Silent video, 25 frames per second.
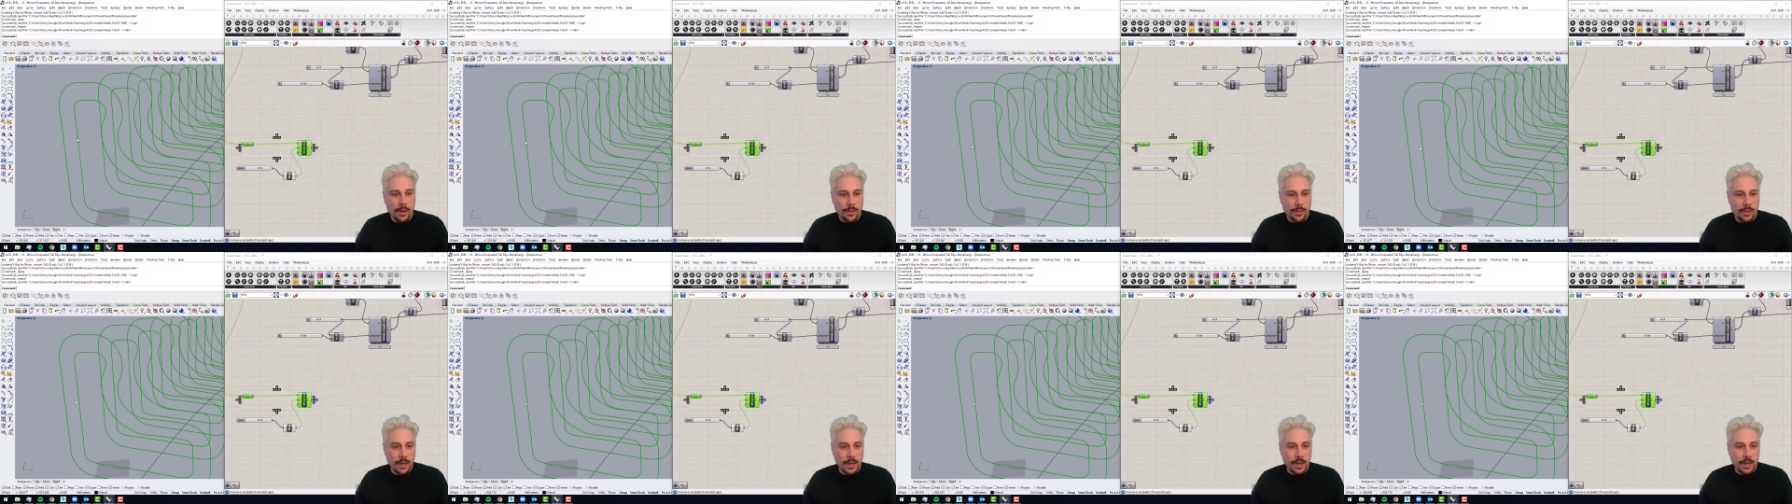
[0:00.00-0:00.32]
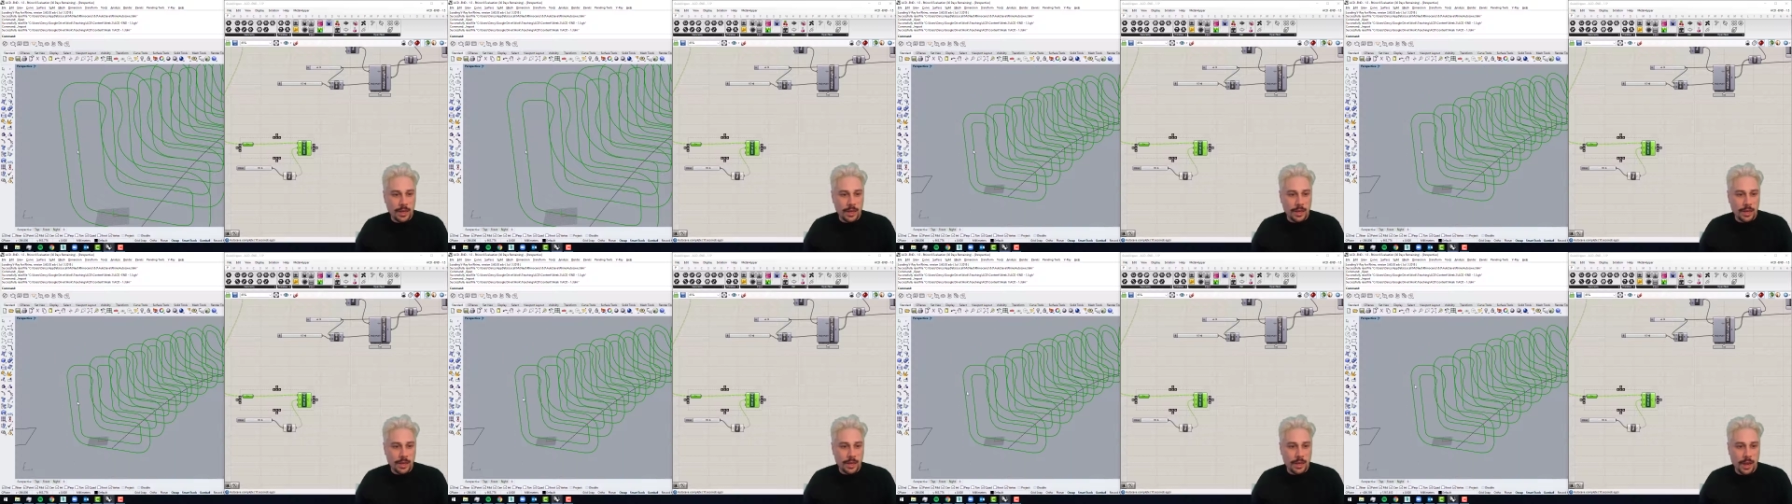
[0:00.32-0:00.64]

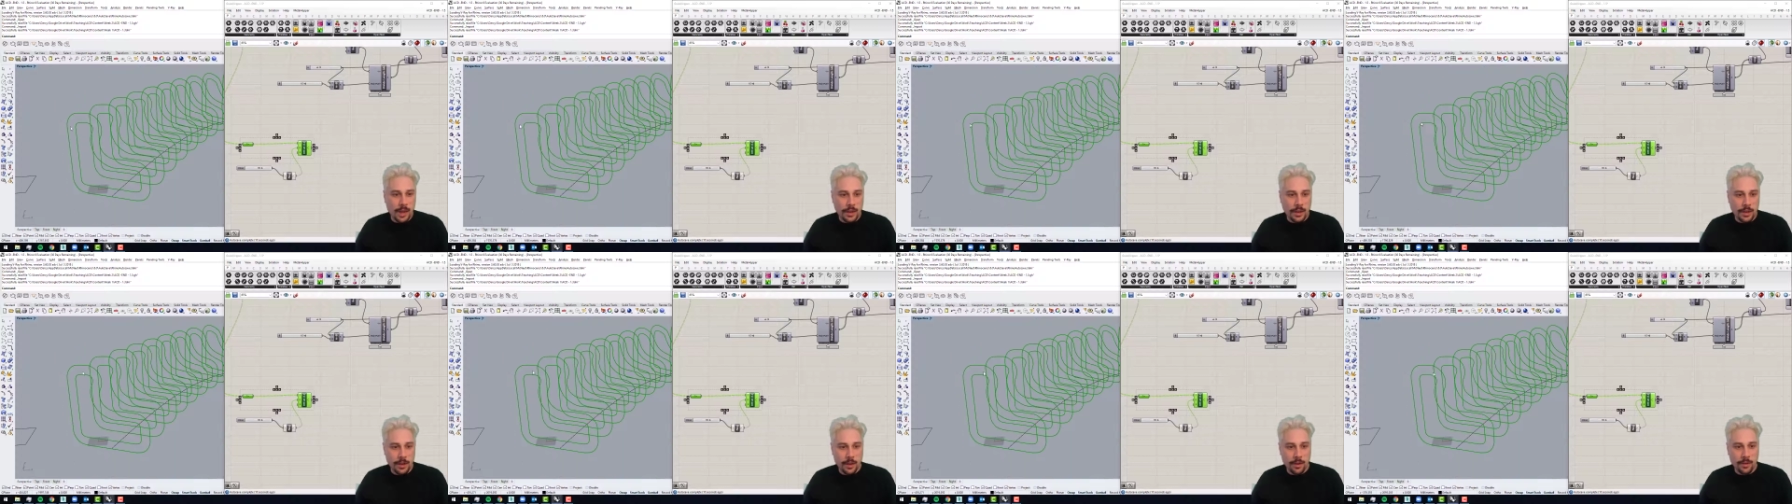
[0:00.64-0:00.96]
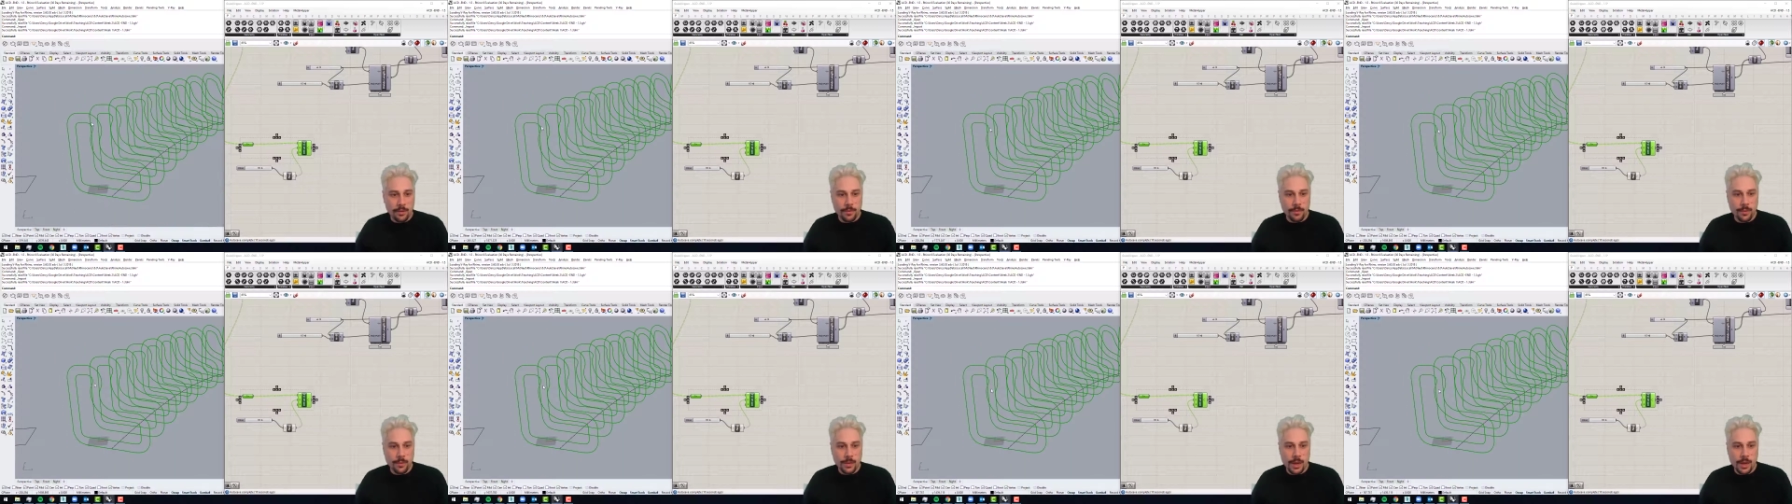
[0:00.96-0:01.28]
we,
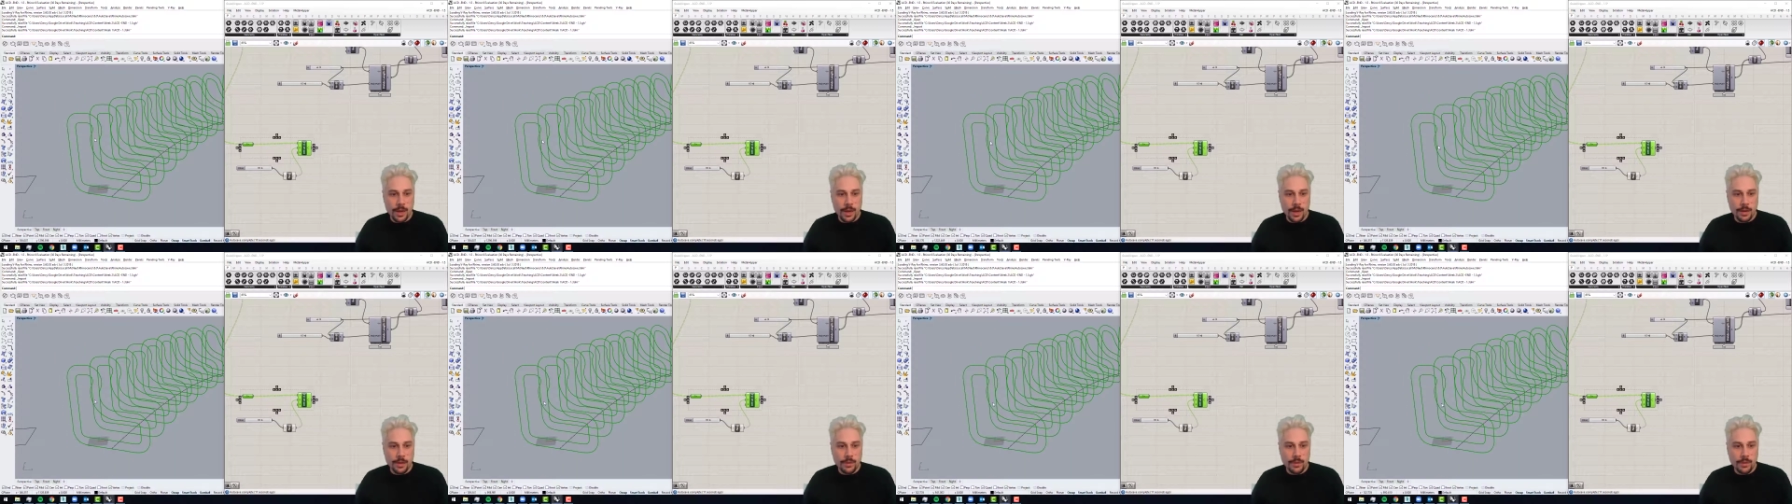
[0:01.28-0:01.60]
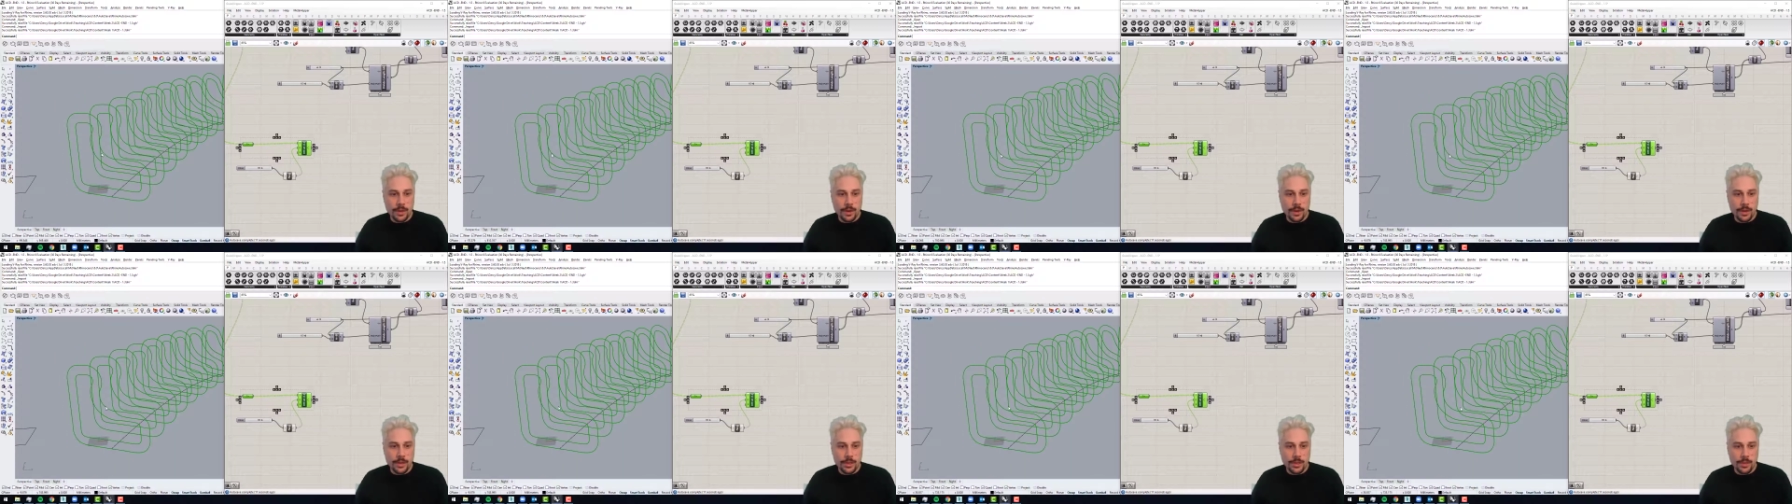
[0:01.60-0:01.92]

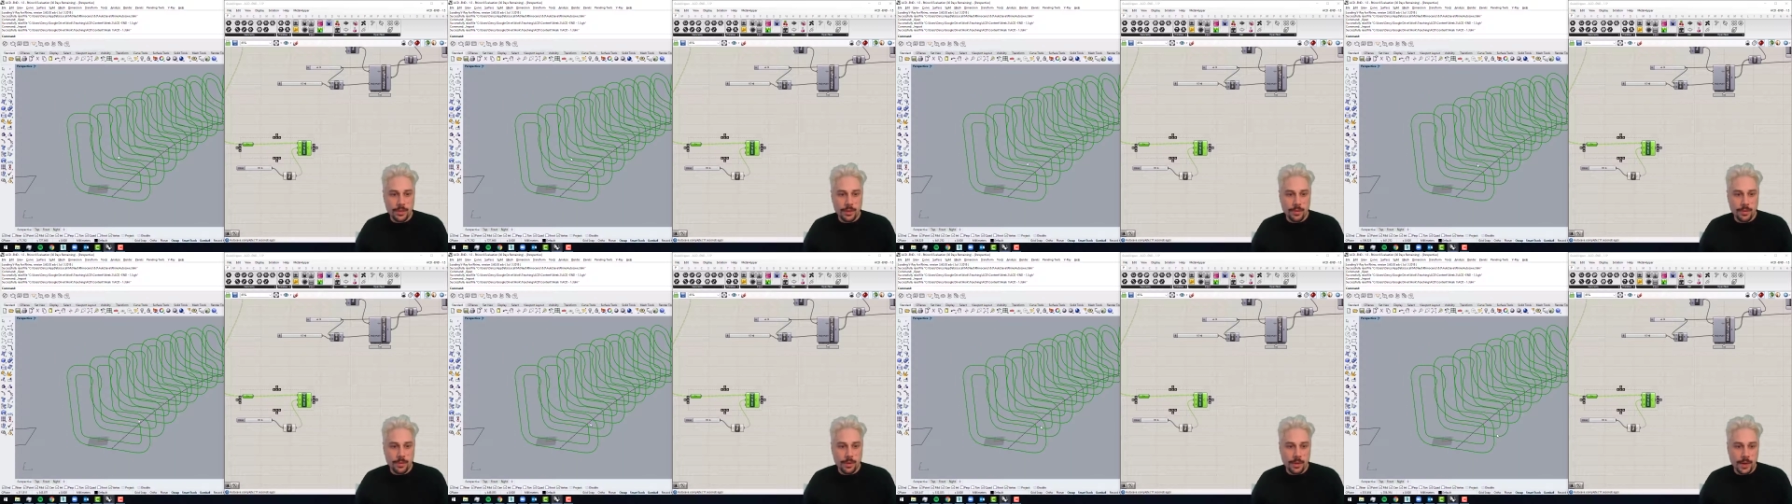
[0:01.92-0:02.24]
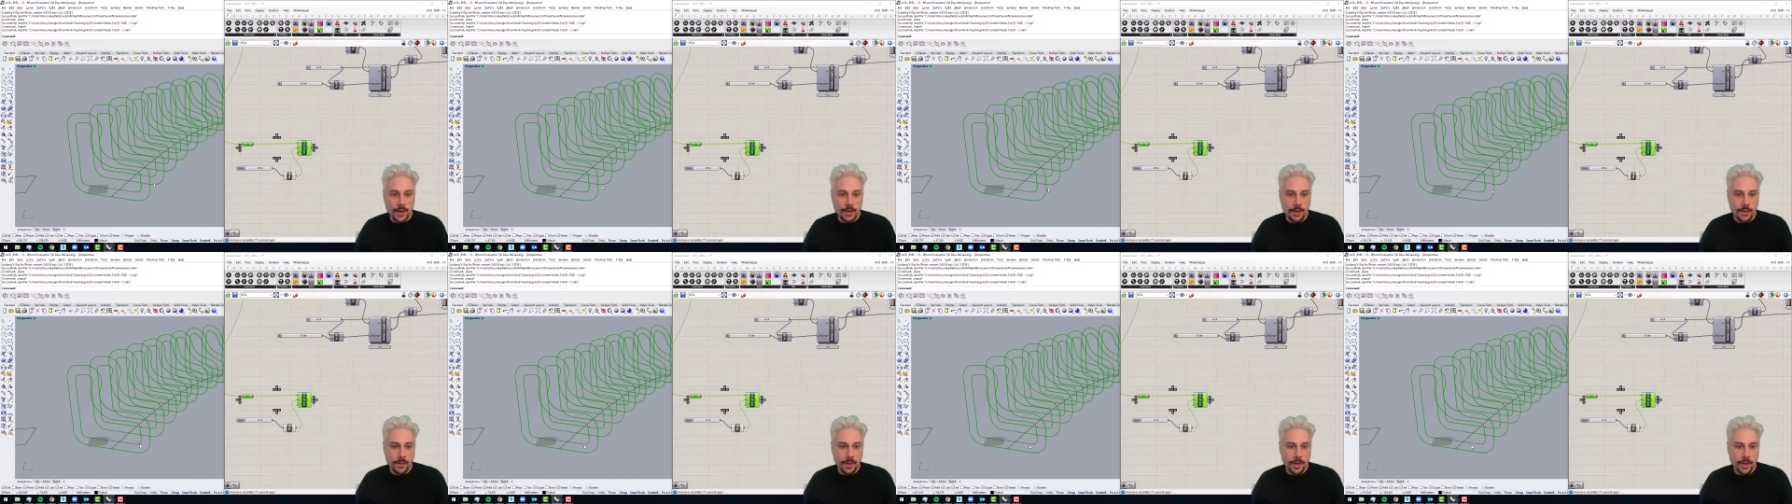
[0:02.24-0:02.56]

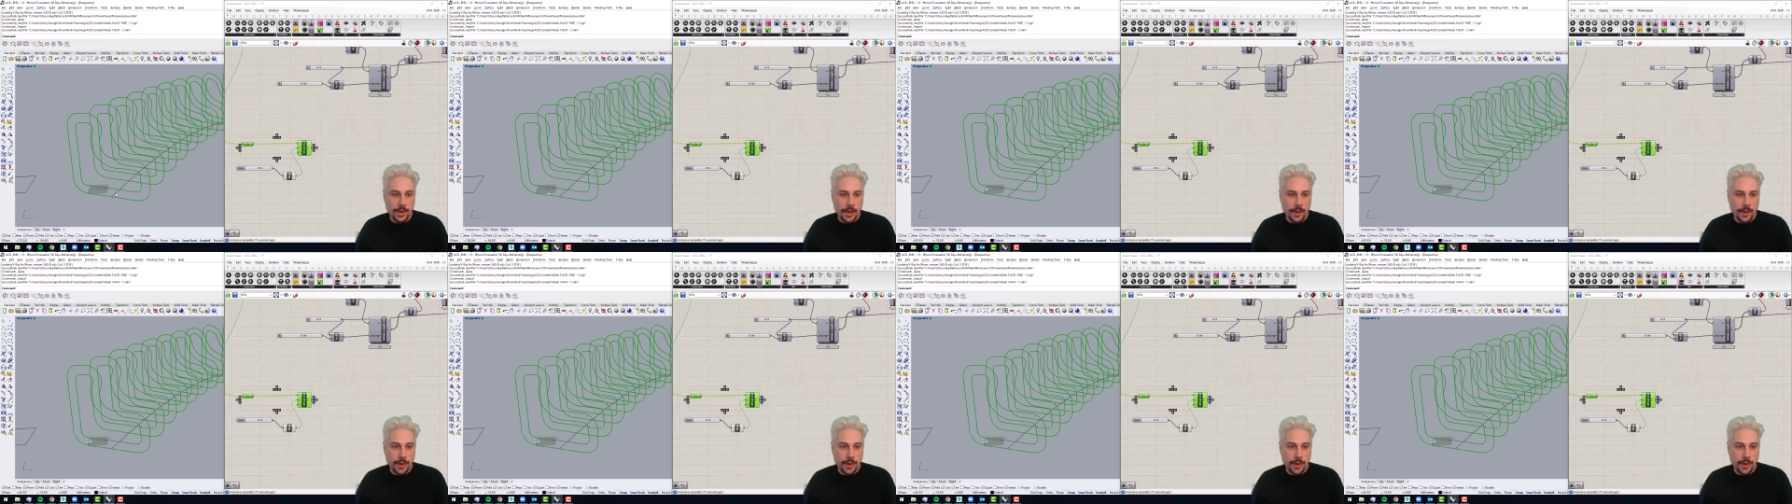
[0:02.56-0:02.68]
we're